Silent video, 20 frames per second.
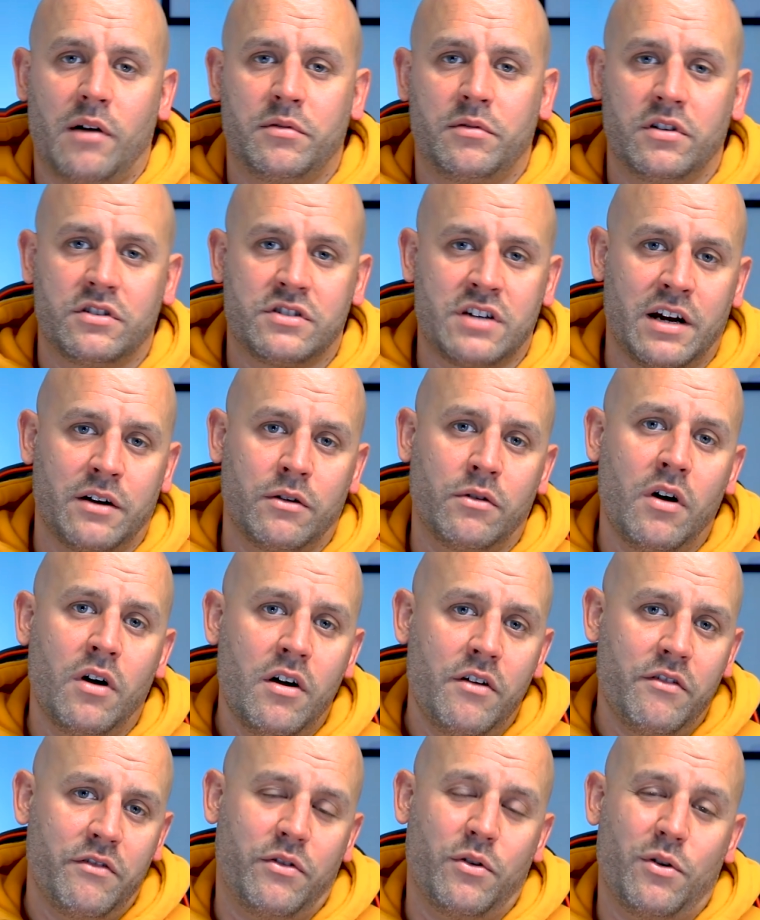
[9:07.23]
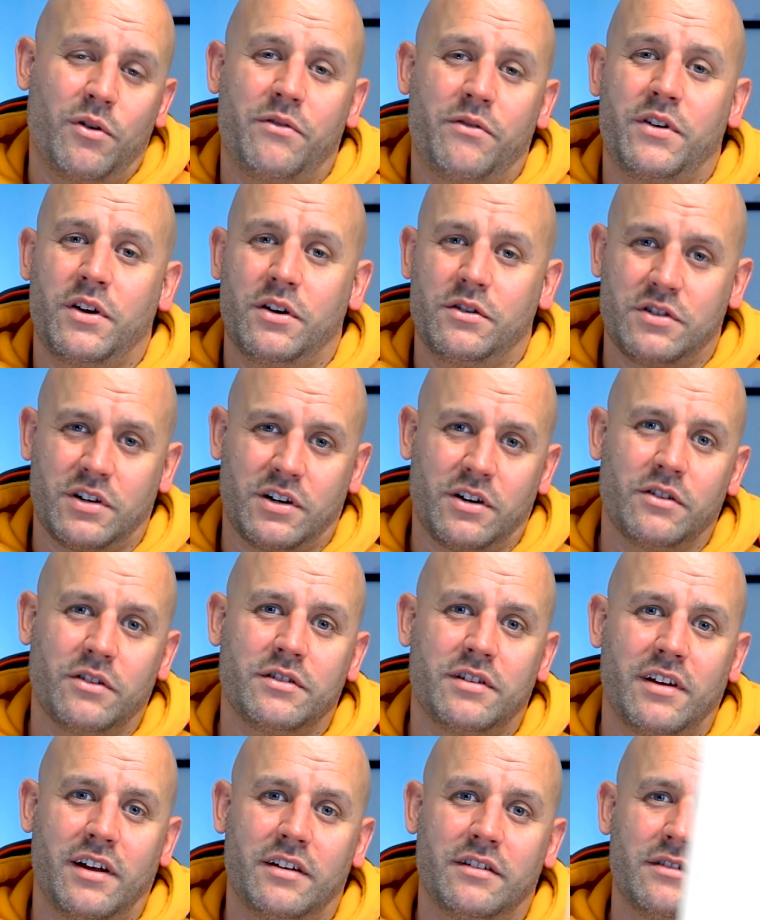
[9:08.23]
to the channel for future
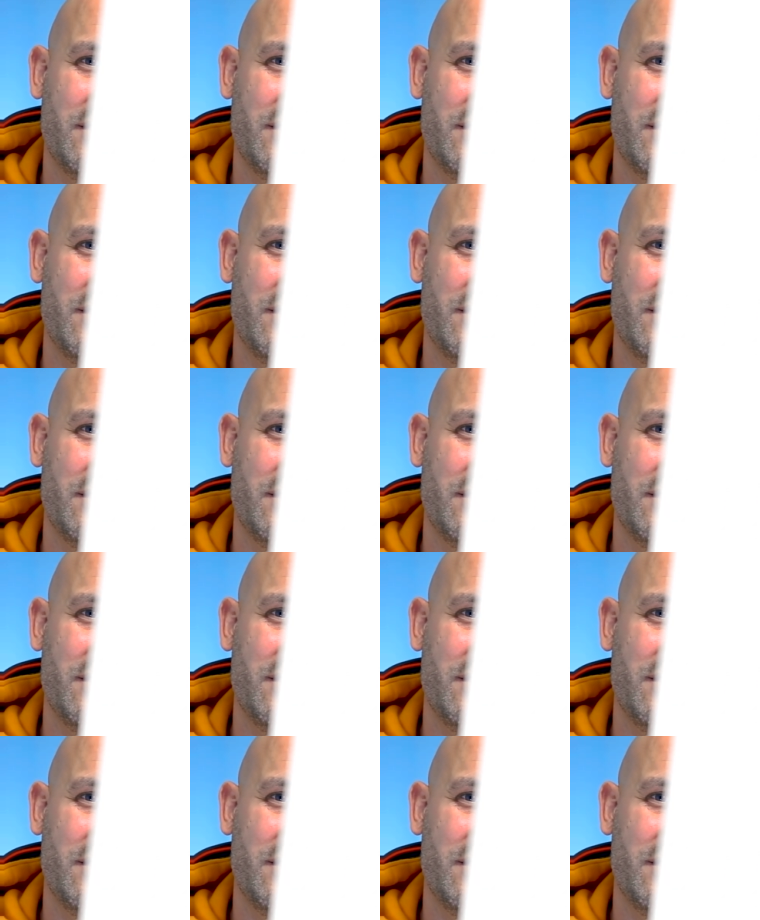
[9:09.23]
content.